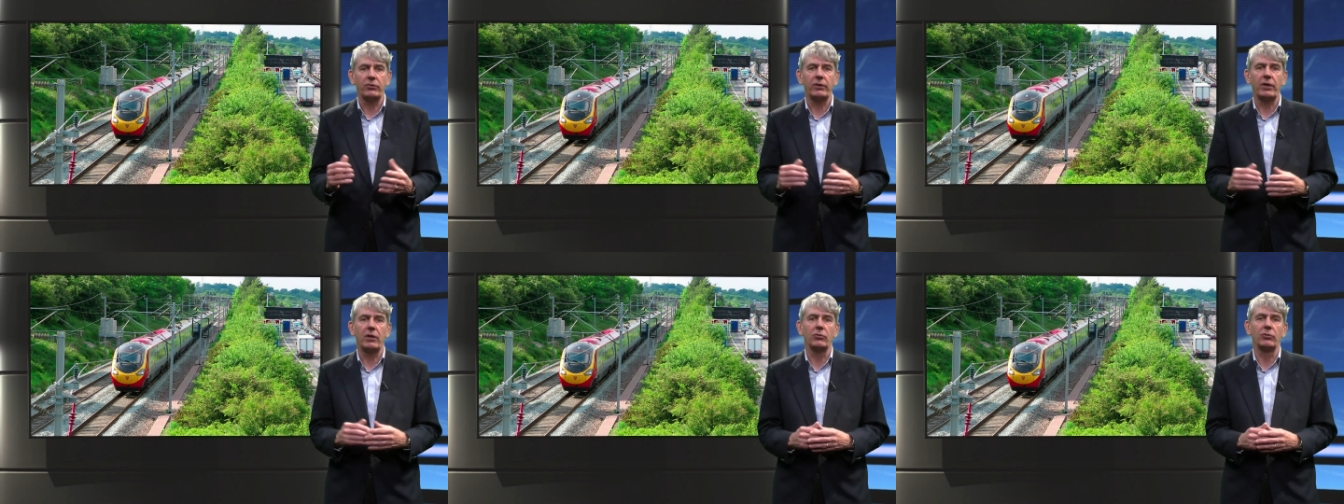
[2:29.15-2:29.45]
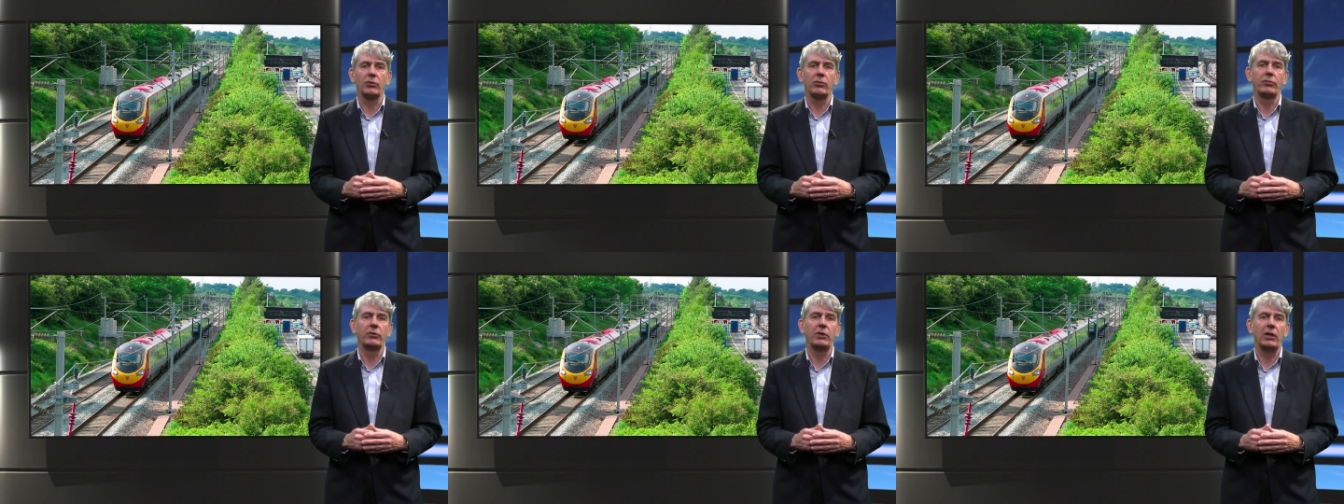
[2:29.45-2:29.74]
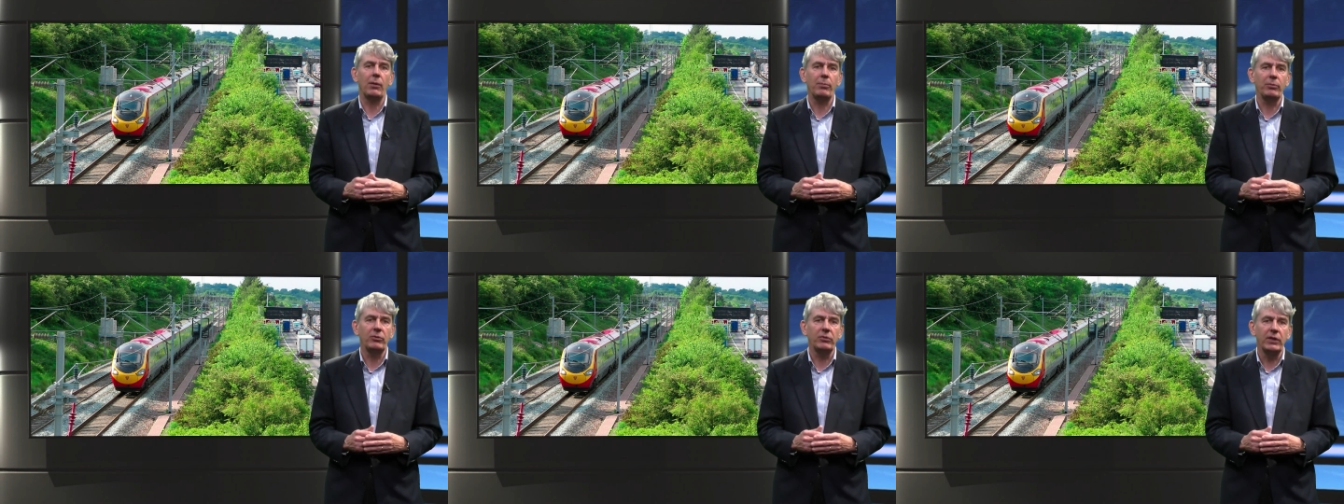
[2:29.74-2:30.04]
round of the
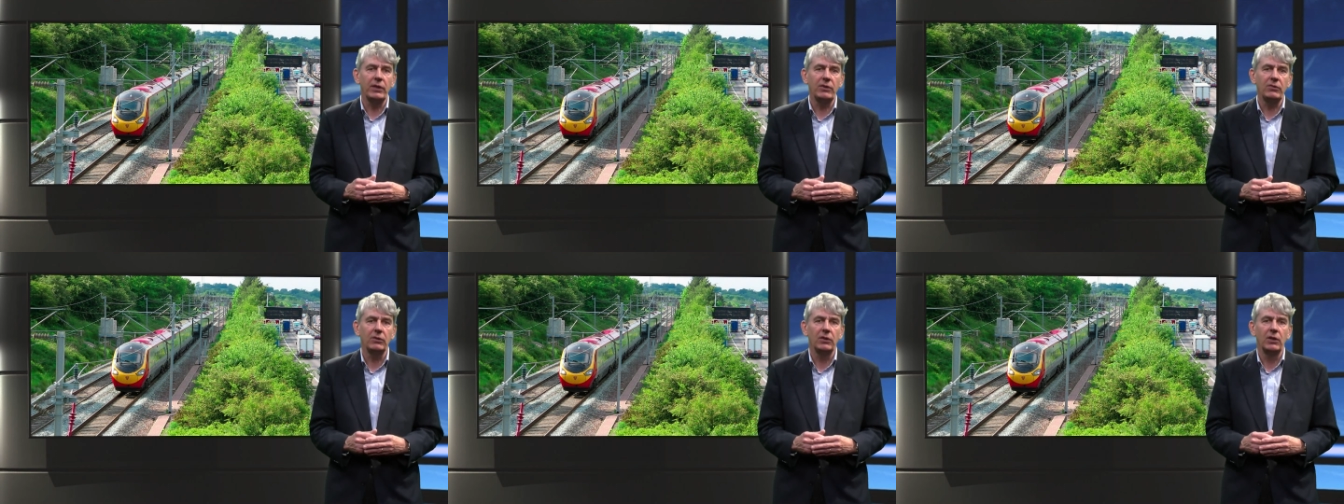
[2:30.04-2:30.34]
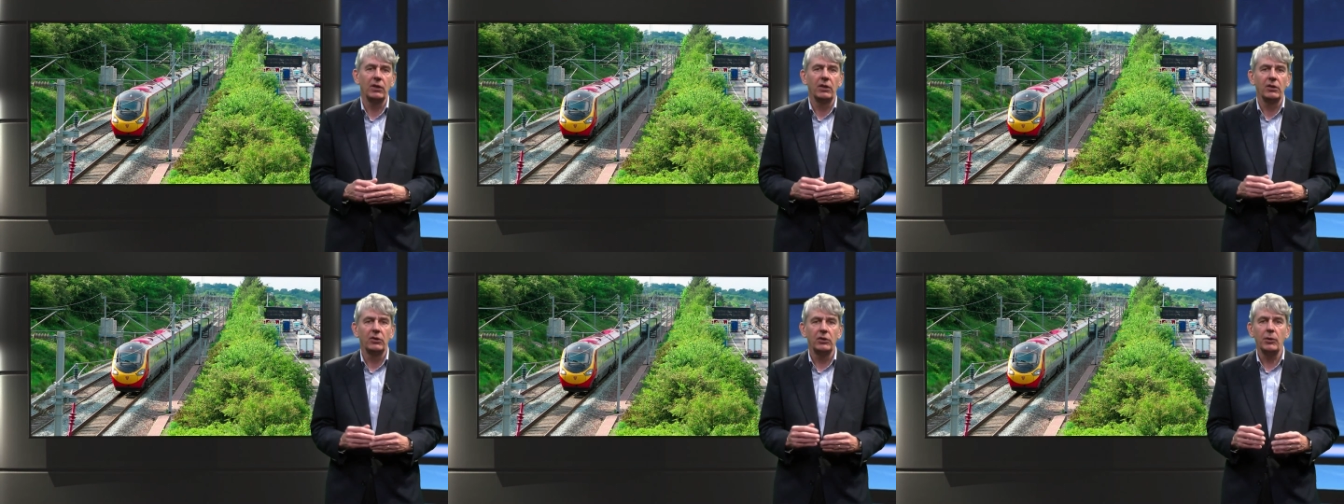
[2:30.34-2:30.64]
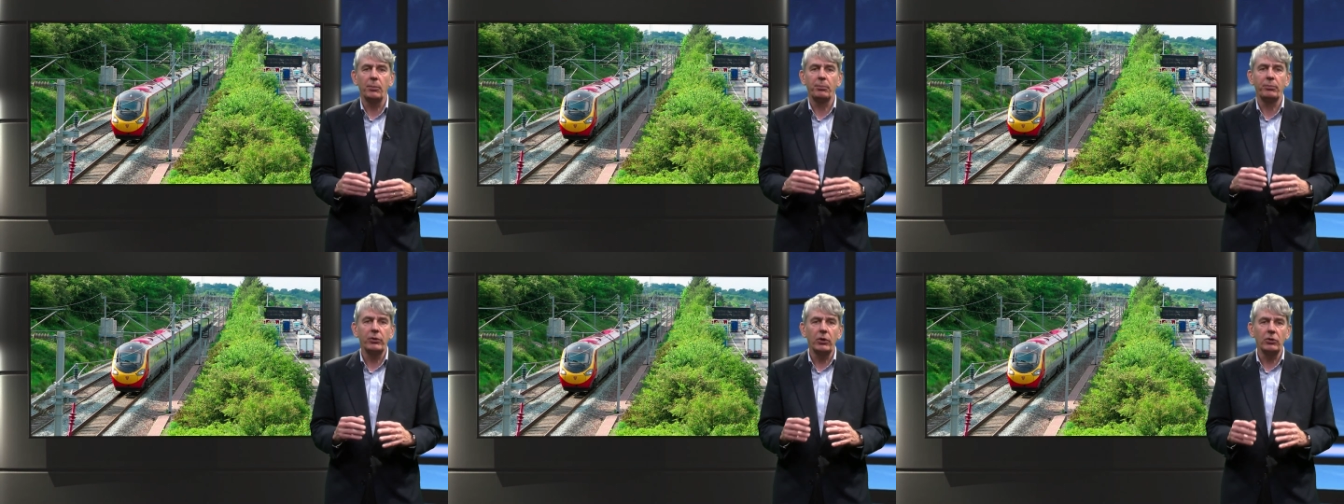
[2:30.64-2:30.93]
upgrade, the
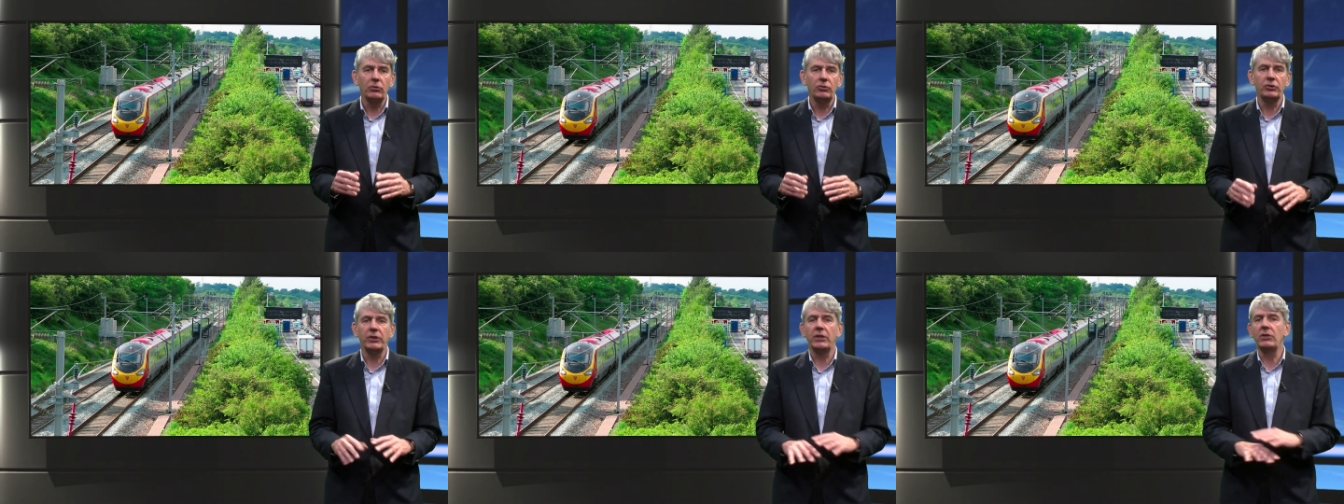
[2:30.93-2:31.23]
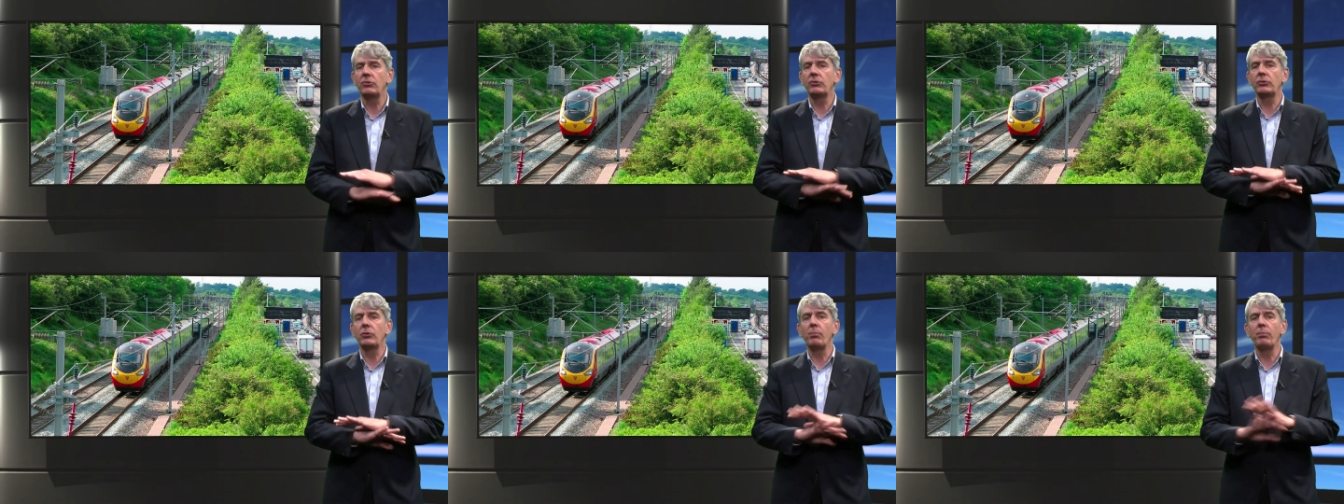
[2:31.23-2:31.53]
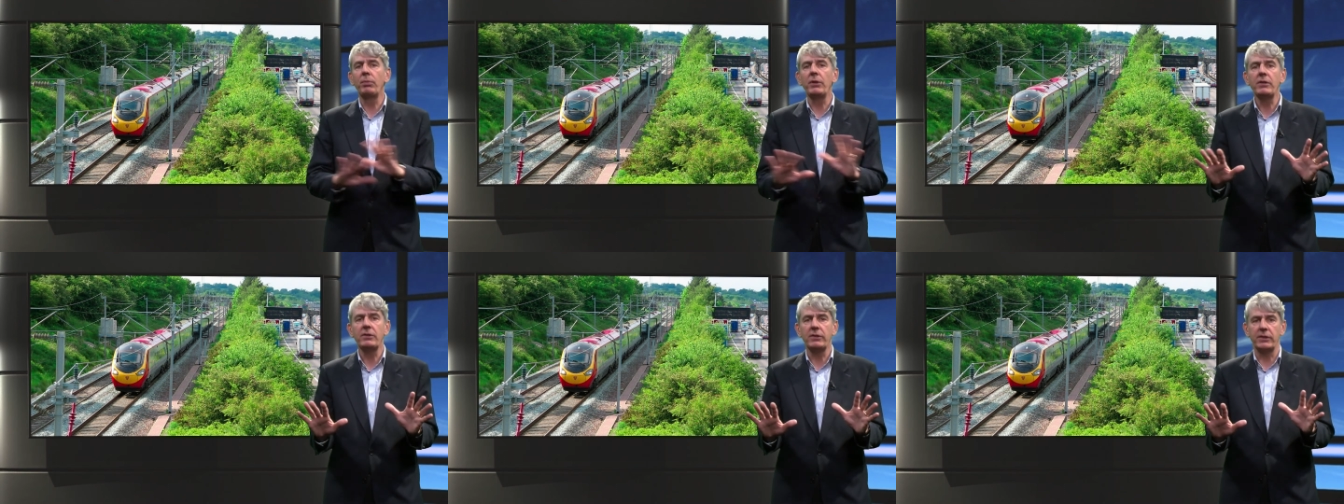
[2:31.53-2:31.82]
approach changed
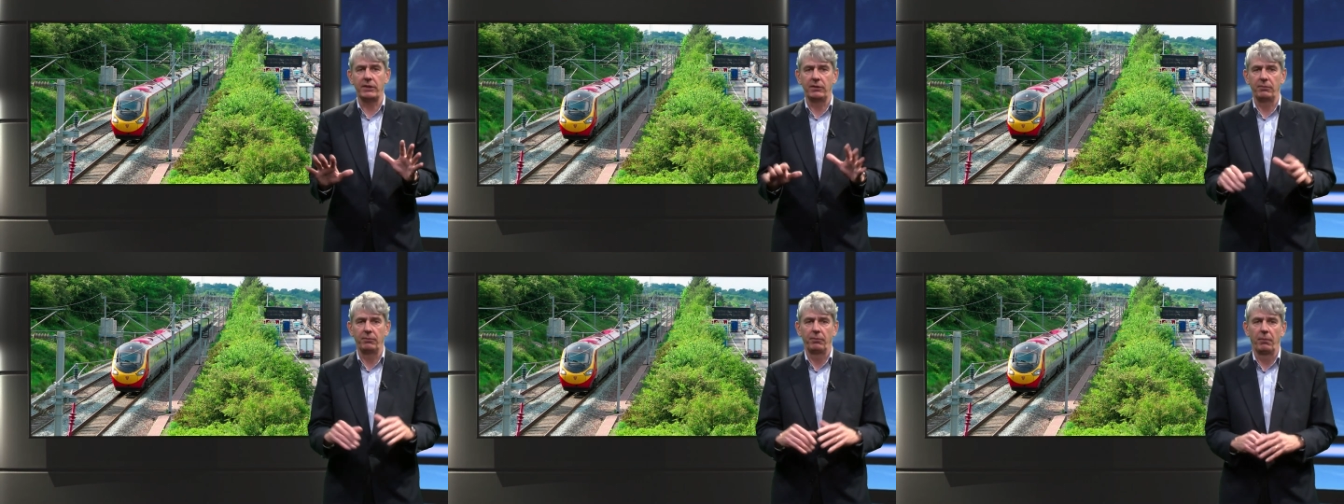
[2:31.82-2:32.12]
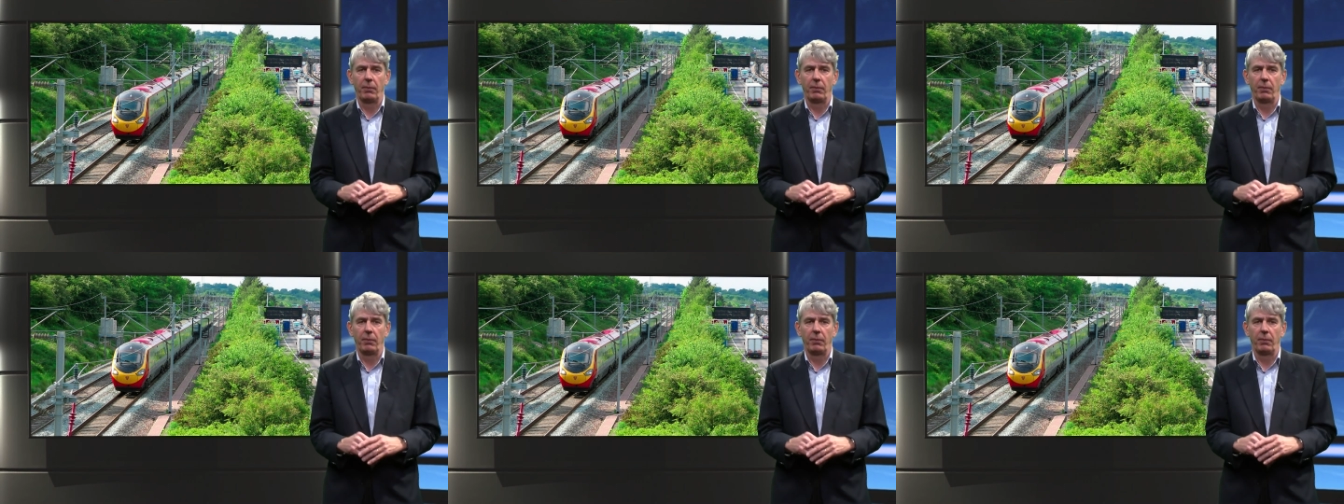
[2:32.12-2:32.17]
completely.